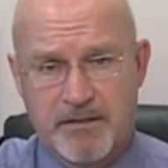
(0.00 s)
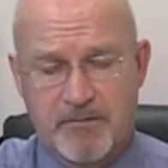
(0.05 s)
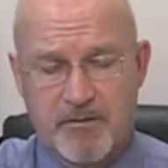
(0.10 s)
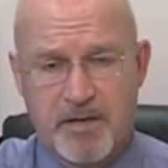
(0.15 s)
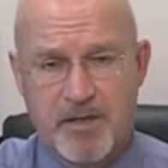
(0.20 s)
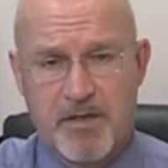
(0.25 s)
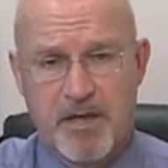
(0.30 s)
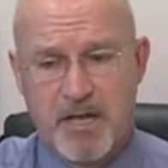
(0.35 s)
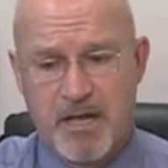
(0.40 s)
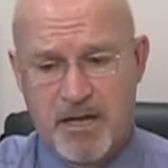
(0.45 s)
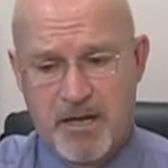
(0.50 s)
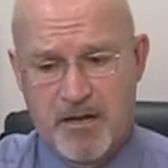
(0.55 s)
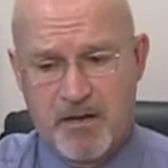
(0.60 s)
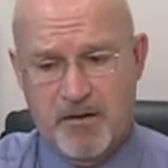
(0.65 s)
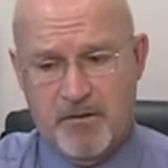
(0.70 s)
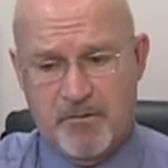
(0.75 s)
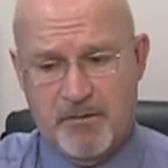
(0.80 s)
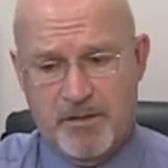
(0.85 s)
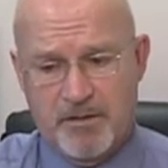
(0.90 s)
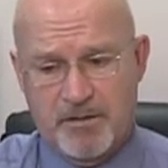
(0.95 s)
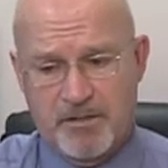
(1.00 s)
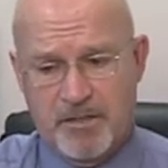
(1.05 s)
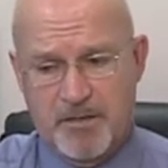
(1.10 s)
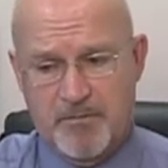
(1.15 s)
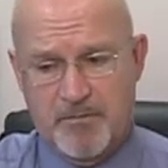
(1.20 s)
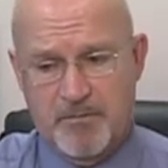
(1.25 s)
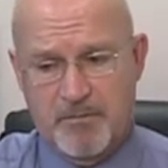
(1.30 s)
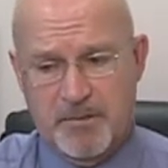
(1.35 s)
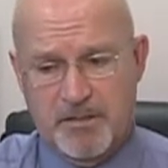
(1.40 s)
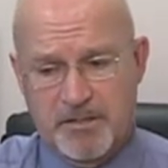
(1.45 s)
with
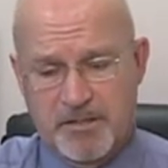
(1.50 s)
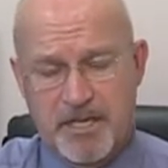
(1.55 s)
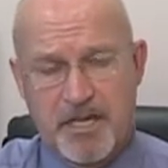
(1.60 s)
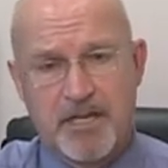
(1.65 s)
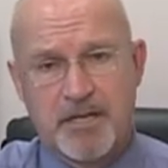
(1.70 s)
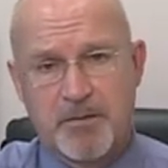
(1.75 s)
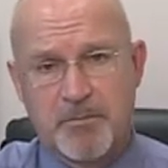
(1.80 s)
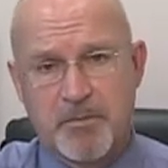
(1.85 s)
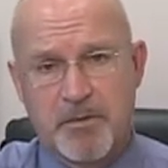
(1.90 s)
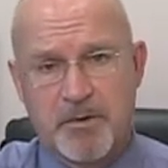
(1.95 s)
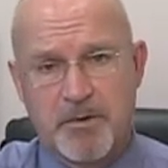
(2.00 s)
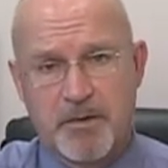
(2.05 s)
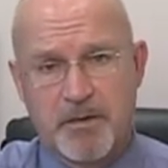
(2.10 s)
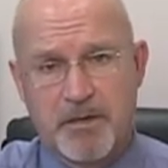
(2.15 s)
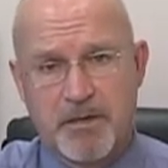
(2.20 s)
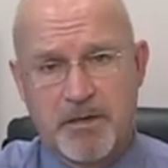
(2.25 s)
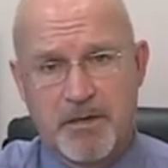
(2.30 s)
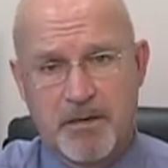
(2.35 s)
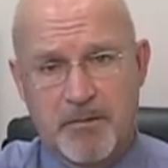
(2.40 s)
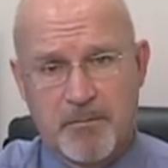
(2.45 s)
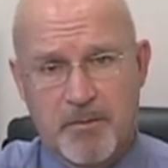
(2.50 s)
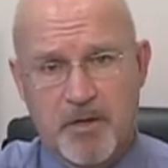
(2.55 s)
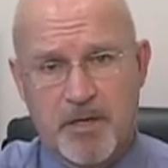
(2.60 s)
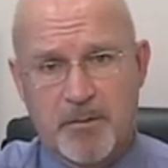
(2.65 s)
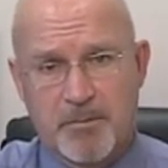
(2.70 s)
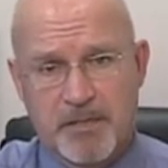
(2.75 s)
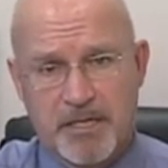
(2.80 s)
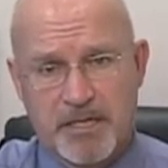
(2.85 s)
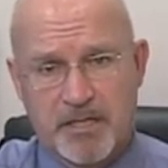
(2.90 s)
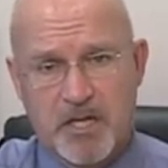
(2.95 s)
some standard
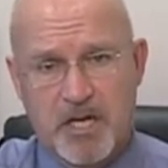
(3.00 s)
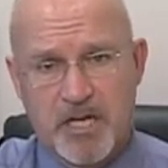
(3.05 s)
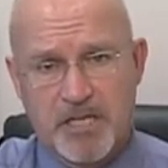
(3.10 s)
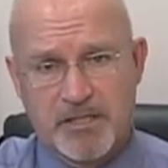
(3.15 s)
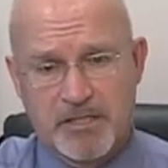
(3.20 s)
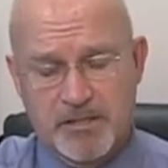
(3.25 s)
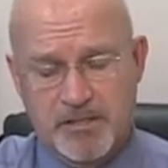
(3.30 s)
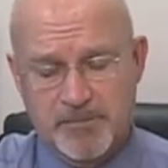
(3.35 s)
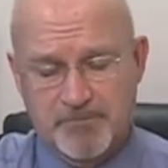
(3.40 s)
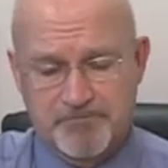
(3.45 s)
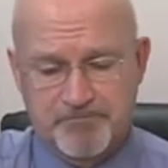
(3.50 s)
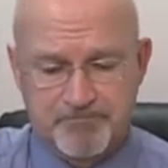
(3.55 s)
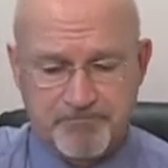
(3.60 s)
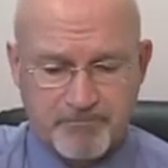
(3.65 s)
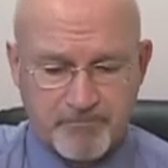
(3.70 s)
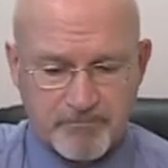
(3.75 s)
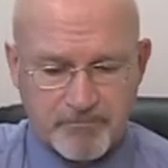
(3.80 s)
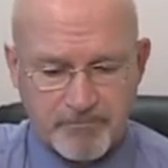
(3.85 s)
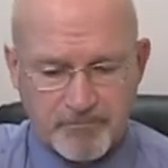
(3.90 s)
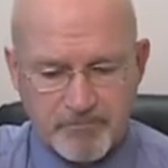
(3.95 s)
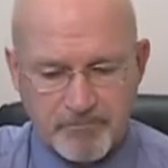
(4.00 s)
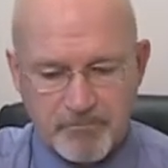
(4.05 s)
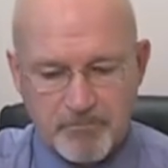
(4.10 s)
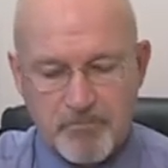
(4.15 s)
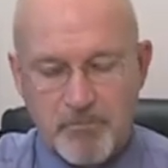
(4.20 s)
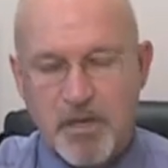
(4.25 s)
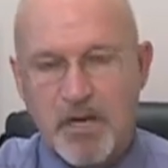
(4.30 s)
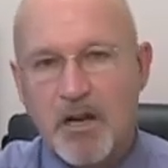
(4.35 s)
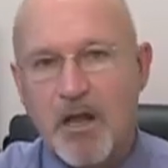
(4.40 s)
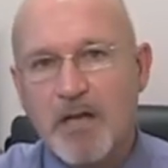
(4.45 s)
boilerplate clauses,
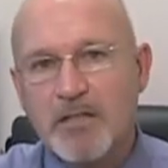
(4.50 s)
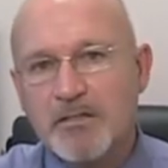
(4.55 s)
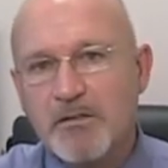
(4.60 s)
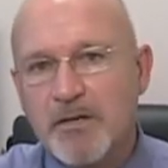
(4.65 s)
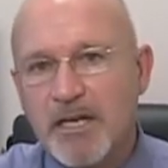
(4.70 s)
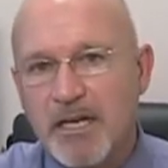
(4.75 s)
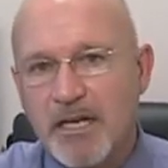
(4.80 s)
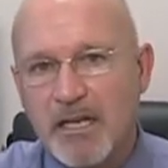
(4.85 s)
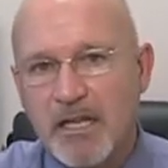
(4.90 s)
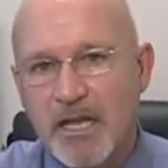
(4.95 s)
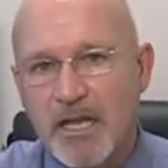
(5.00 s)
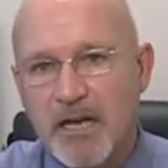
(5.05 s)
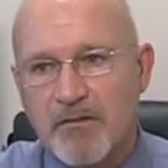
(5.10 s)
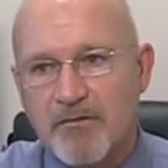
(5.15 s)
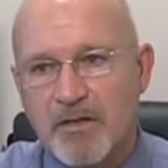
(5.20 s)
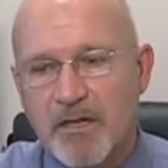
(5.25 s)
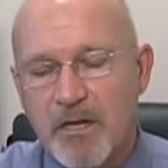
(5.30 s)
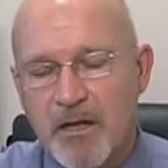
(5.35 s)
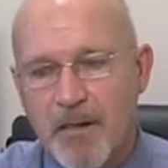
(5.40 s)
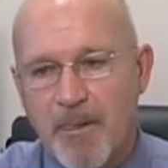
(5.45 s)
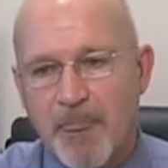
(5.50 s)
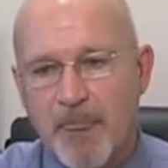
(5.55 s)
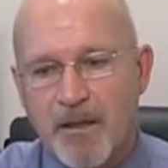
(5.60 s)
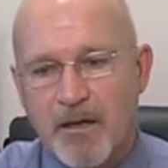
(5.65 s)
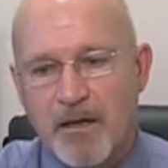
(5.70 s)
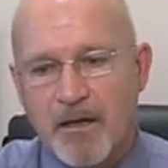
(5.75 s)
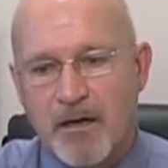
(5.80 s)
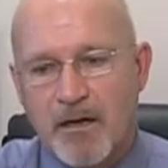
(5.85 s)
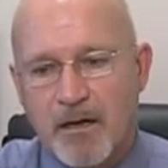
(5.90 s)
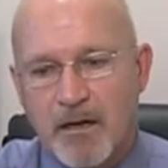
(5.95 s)
but it also had a lot of
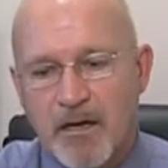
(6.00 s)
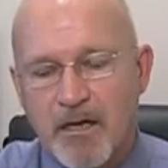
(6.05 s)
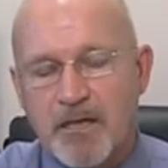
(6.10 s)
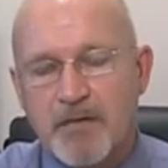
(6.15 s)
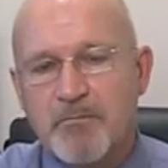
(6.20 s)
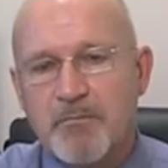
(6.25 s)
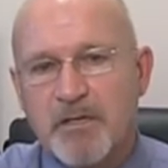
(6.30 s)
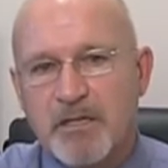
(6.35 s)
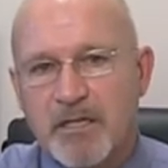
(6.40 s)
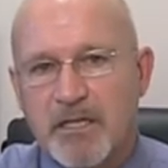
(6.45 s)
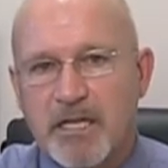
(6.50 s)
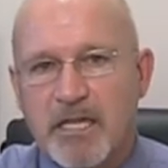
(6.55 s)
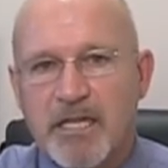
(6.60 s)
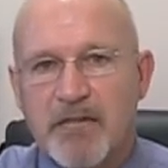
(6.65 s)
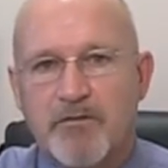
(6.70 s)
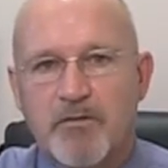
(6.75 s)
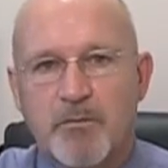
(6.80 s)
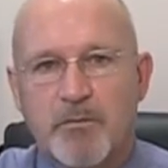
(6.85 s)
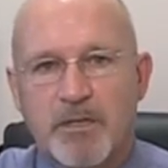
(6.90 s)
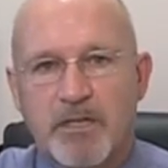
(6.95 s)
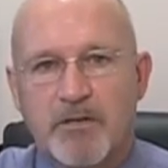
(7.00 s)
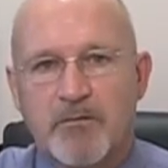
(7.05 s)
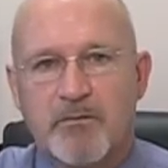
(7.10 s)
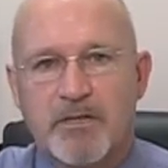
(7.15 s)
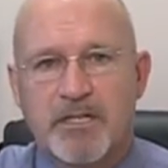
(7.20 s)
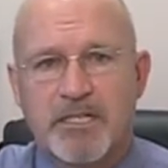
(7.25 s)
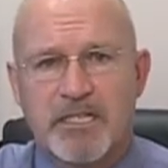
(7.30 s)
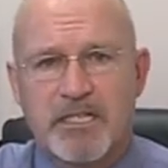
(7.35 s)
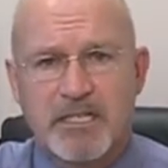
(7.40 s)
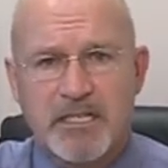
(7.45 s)
unbelievably
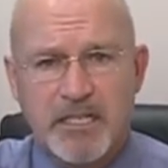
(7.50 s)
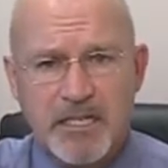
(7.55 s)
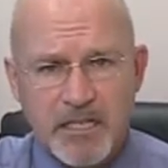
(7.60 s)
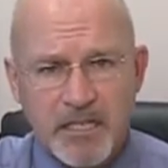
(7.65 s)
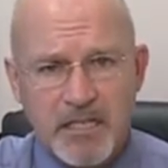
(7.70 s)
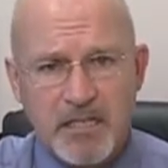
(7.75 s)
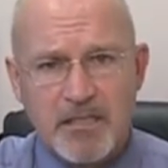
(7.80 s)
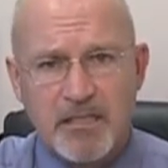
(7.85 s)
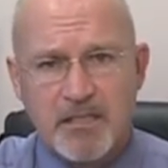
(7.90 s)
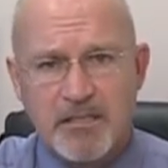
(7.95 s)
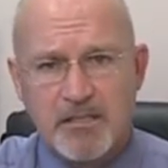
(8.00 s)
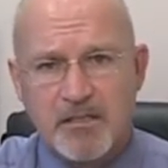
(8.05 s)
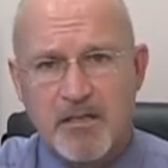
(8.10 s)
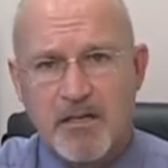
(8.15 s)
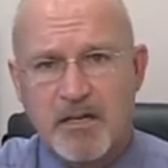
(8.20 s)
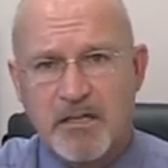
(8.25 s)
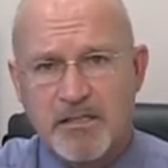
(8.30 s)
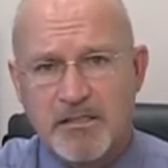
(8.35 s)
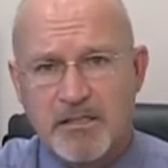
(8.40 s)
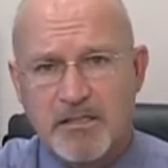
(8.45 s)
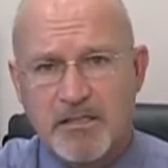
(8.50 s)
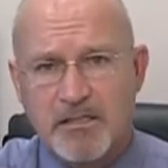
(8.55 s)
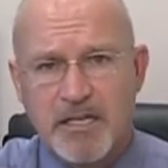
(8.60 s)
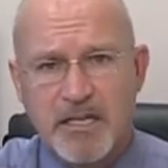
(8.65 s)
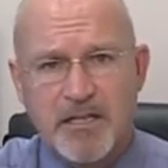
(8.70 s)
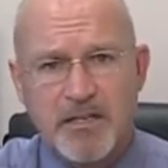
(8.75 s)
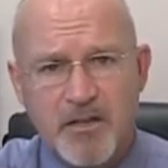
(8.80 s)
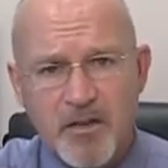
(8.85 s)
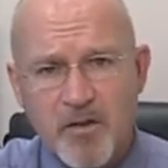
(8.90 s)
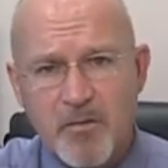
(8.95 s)
ridiculous clauses that
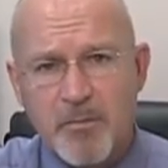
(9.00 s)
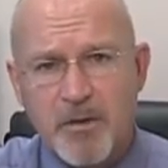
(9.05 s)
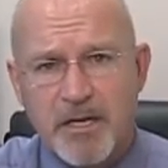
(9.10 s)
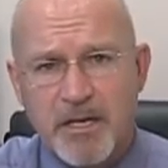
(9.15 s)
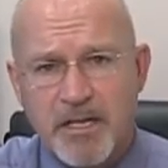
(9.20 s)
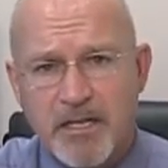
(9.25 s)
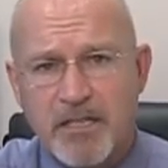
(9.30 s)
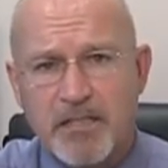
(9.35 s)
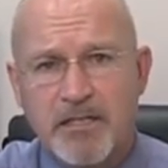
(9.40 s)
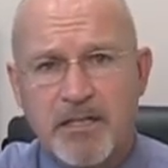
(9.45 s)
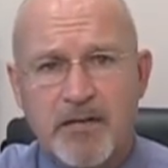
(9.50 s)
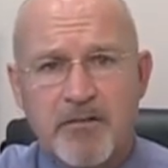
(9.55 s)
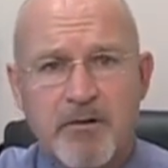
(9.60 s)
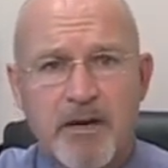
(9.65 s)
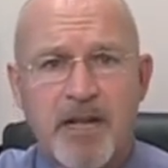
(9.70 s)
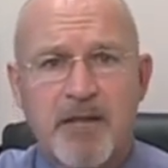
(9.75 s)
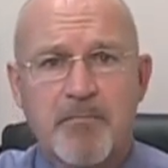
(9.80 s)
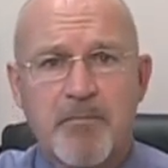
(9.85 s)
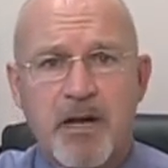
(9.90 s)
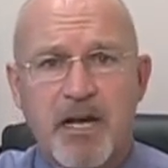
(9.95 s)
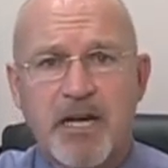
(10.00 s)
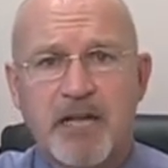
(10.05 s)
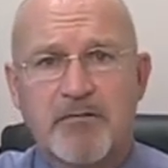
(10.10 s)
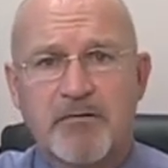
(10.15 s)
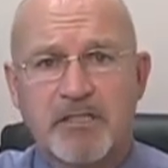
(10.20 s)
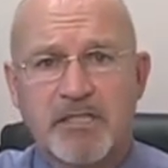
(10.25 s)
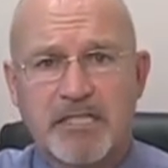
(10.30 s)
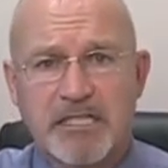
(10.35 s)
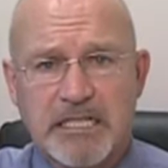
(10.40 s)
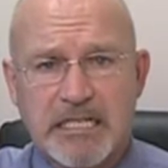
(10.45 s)
nobody in their right mind
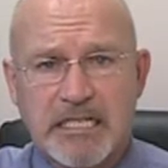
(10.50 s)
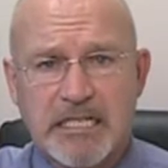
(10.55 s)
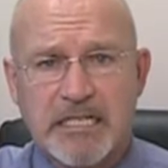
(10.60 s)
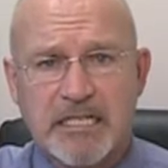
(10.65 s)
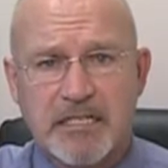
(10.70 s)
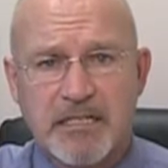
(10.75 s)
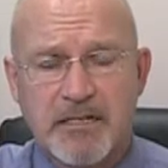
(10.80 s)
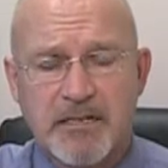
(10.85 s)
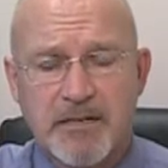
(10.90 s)
would sign.